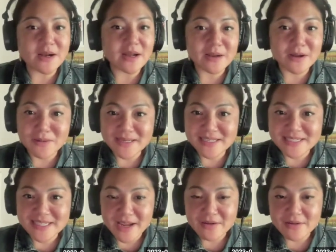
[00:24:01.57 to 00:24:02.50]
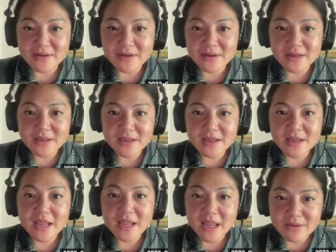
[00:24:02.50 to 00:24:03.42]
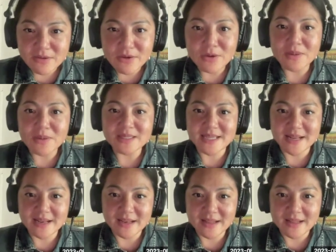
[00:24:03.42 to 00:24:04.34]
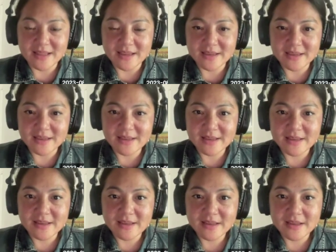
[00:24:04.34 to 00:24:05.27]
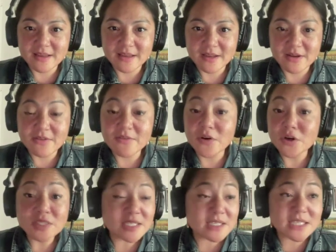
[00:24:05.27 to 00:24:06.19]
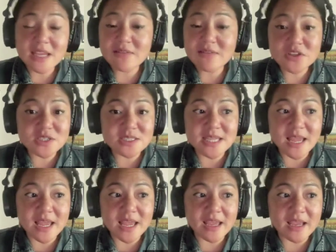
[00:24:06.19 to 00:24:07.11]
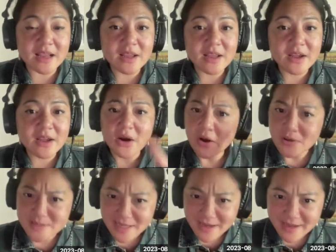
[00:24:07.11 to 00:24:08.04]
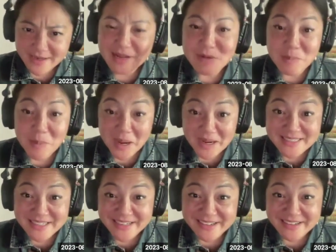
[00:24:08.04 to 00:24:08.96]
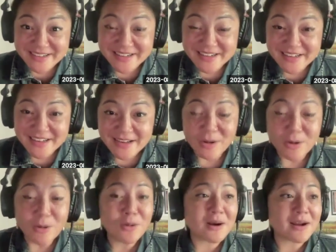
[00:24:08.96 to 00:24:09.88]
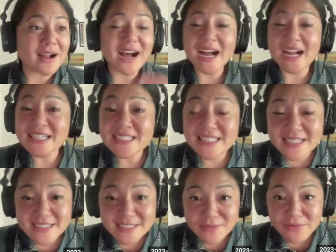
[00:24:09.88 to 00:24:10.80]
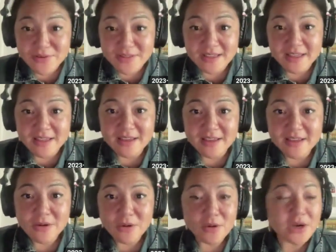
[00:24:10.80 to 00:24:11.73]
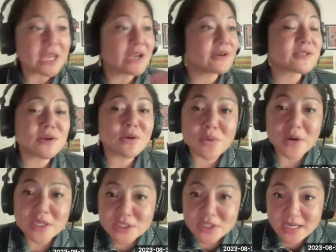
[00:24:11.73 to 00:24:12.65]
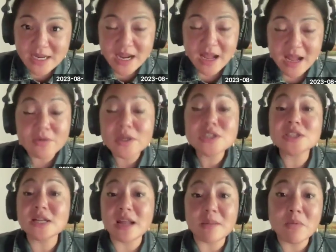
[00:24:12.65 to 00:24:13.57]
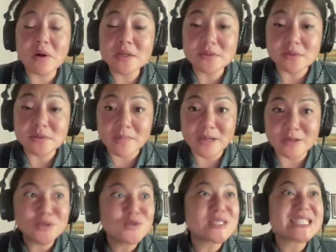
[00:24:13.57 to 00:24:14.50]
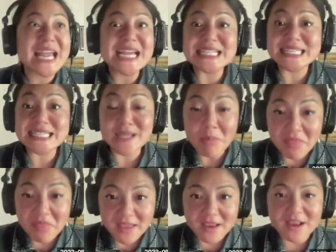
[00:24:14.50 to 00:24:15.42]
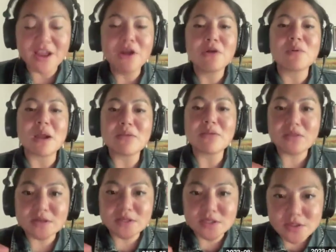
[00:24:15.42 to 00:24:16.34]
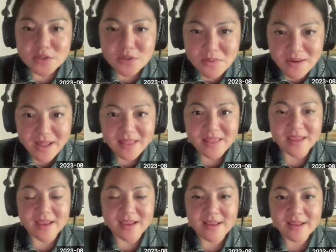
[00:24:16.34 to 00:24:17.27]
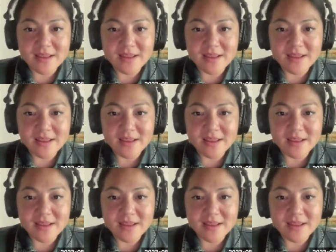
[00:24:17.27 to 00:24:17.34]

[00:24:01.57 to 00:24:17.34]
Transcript: it going down and no one said anything? Versus even just saying, hold on, can we pause here? Or I see it differently. Or here's the question I'm wondering about, to say something rather than to do nothing.